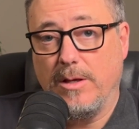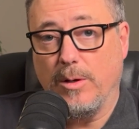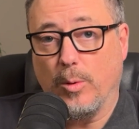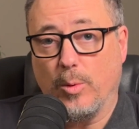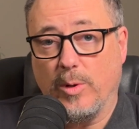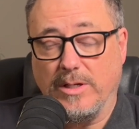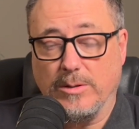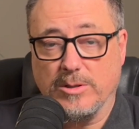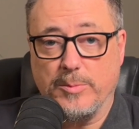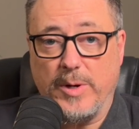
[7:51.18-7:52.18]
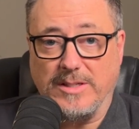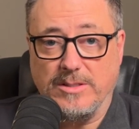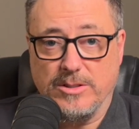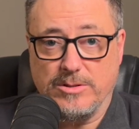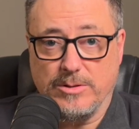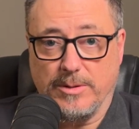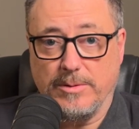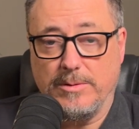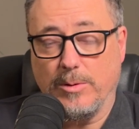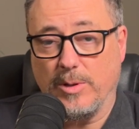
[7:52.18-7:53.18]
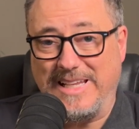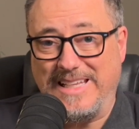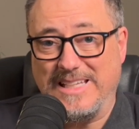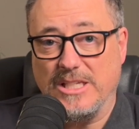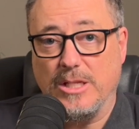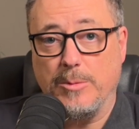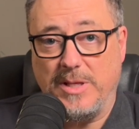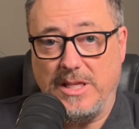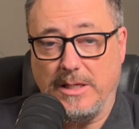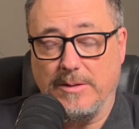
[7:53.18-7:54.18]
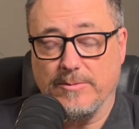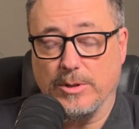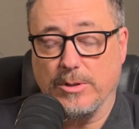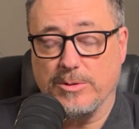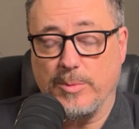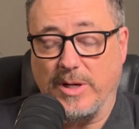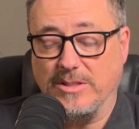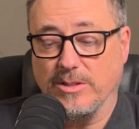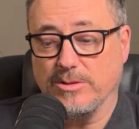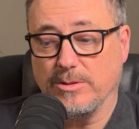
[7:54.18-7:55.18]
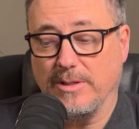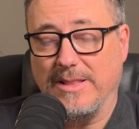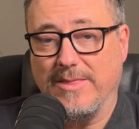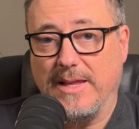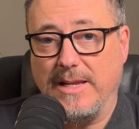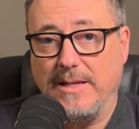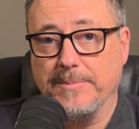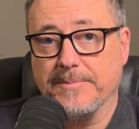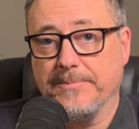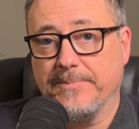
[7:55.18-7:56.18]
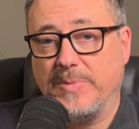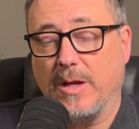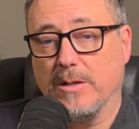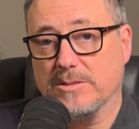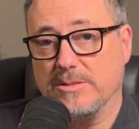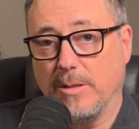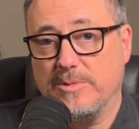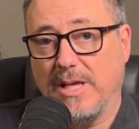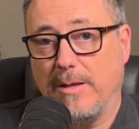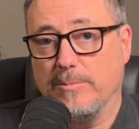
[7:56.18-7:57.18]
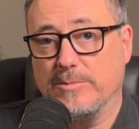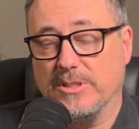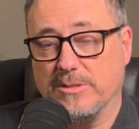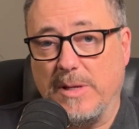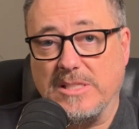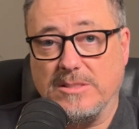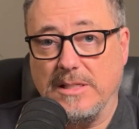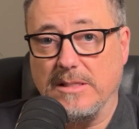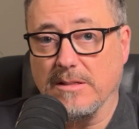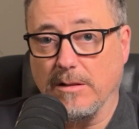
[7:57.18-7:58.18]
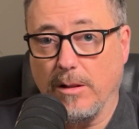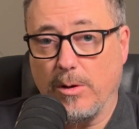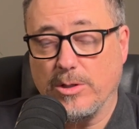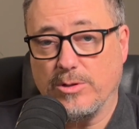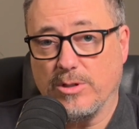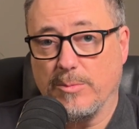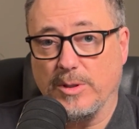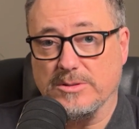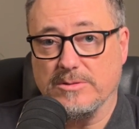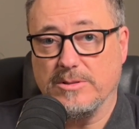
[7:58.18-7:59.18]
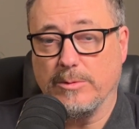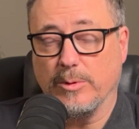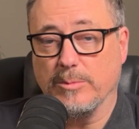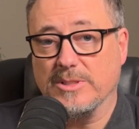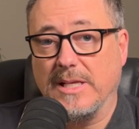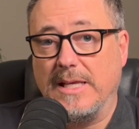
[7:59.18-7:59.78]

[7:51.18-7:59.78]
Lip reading: or a nurse practitioner, or NP for nurse practitioner, and they are sometimes, especially in the larger emergency rooms,